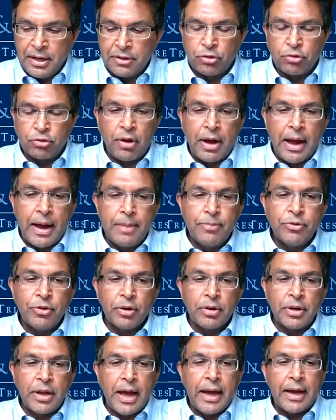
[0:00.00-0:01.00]
the tribes
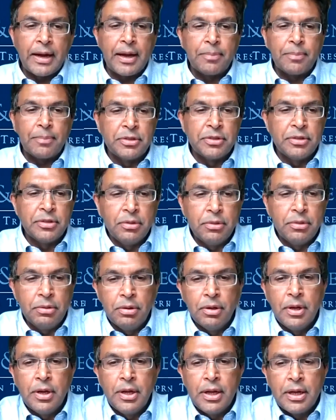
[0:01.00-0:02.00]
are not up
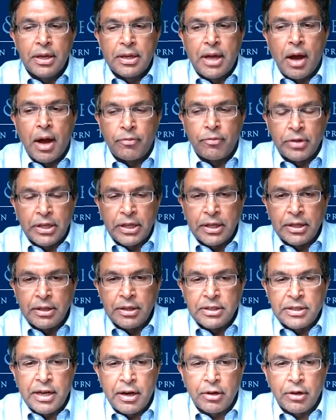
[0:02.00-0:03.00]
to governing
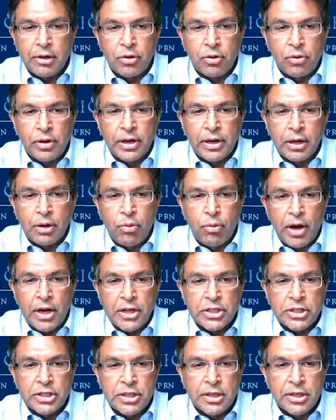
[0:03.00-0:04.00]
the territory in
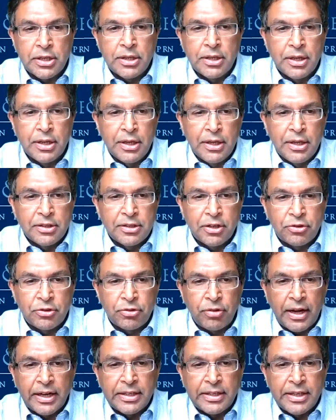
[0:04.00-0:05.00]
question, to
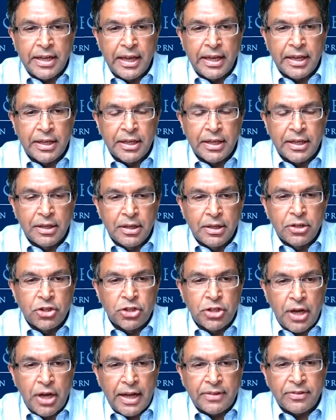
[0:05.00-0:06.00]
try to take
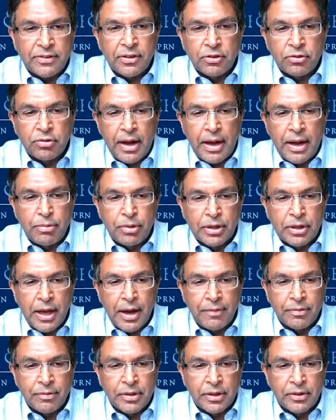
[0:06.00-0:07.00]
shots at tribal
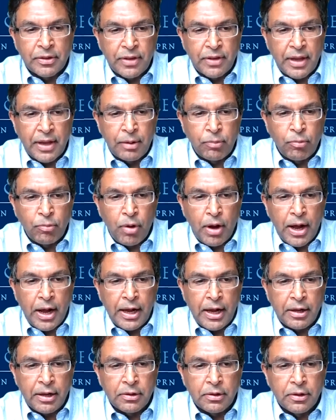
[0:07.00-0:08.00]
governance. And
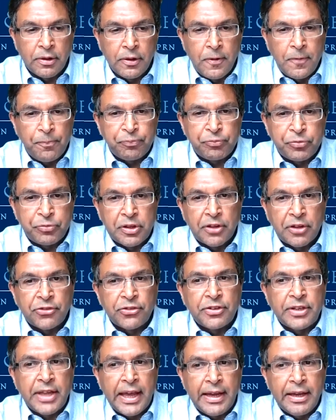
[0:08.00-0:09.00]
while the
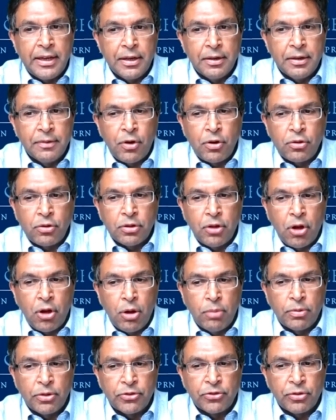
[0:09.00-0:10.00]
state of
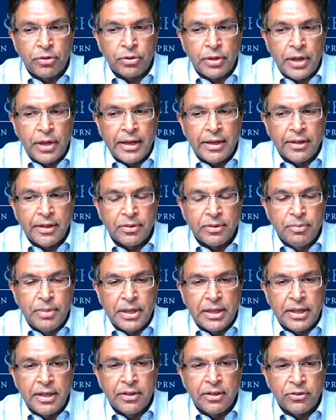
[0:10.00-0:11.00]
Oklahoma and its
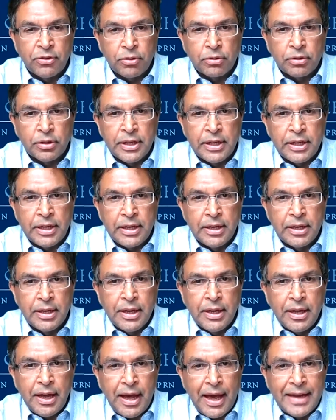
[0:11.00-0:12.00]
amici certainly
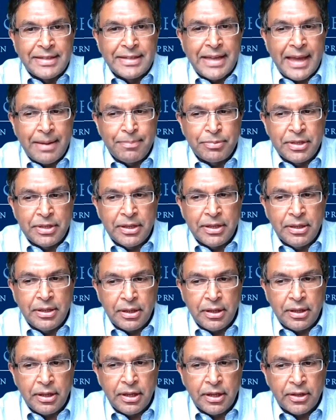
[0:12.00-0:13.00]
attempted
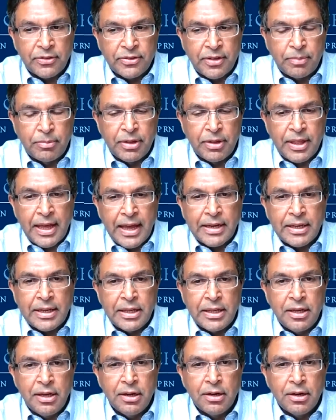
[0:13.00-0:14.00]
some of that
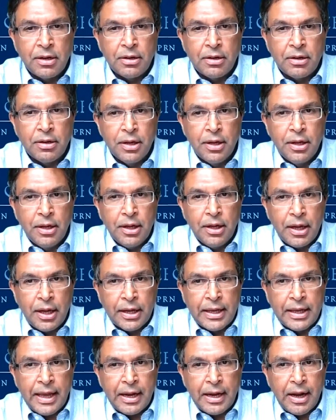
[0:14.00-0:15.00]
here,
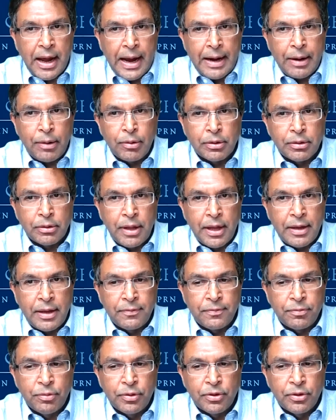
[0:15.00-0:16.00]
again, our
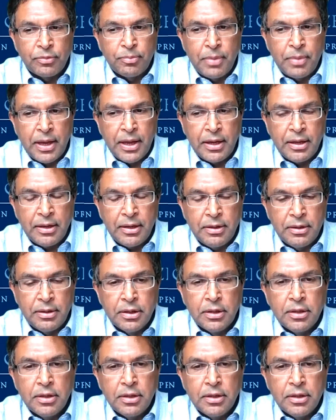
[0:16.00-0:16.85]
life was made